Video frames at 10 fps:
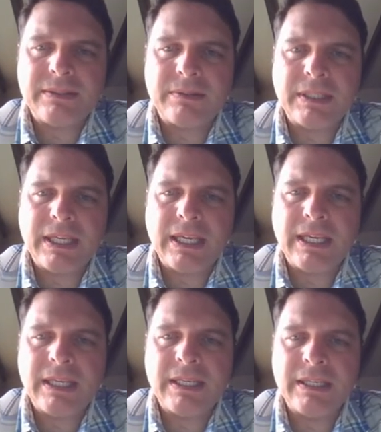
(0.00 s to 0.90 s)
So
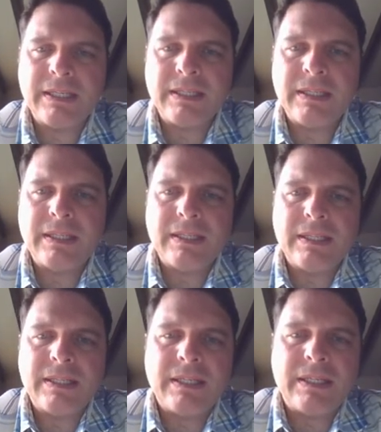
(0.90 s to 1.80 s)
K,
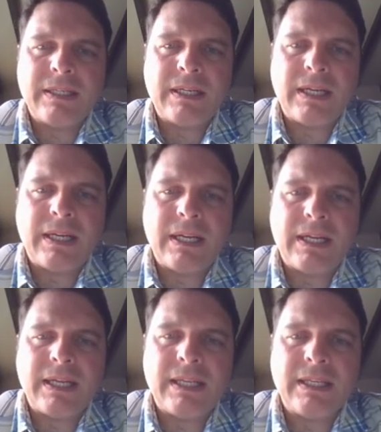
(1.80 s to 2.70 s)

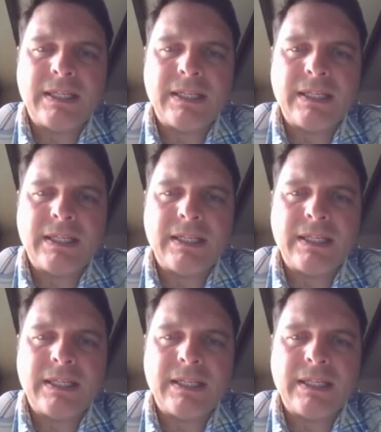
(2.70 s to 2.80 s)
I,